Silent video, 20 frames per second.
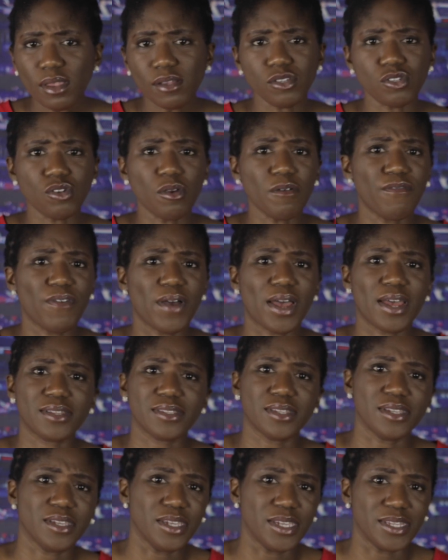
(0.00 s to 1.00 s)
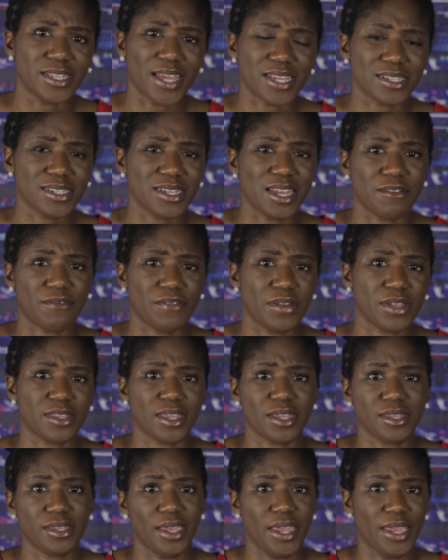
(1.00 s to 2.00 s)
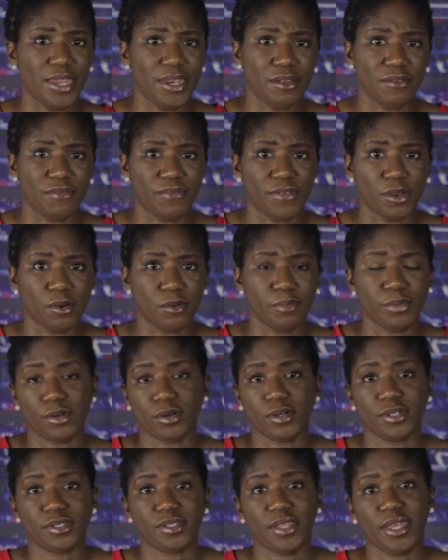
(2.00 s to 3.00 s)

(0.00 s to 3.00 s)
So far it hasn't affected the NFL because